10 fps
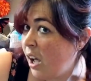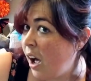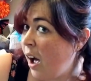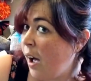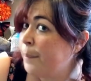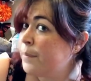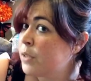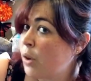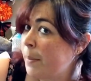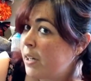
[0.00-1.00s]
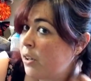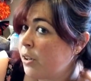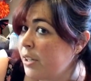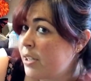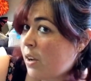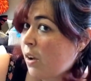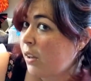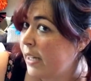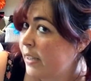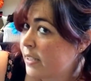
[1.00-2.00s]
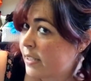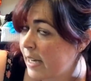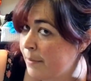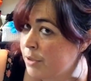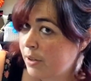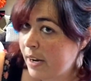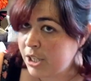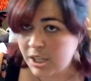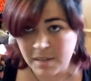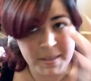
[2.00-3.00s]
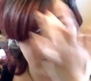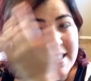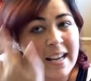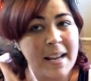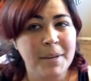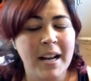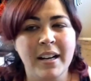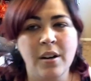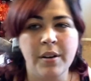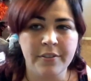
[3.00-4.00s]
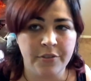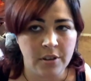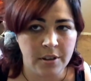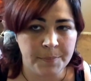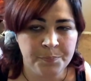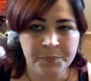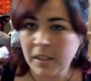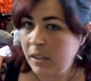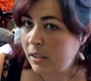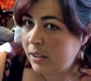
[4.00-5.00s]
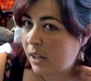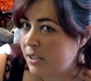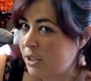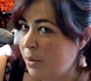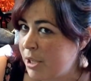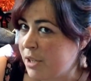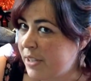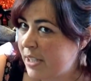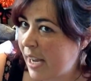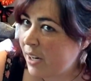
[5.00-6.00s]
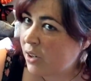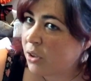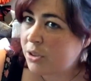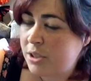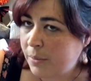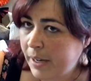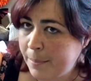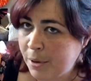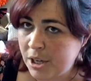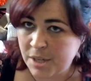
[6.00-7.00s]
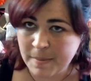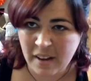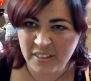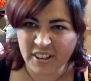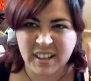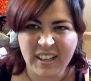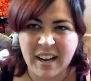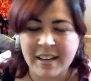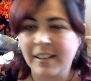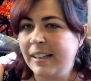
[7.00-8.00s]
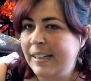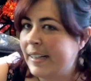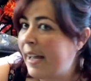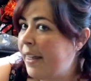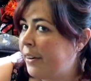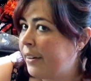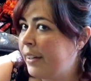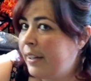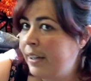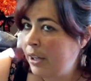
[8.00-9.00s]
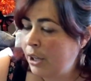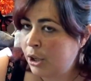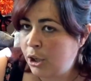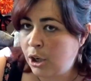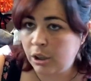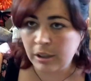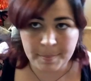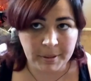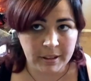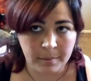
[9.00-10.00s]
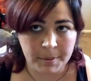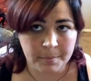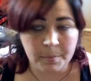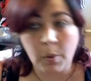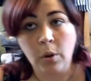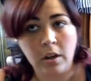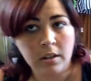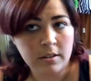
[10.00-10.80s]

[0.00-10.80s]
So I'm going to curl these all in the same direction because I am kind of going for not so much of a tight curl. So when I brush them out, they're going to kind of cling together and curl up a little bit more.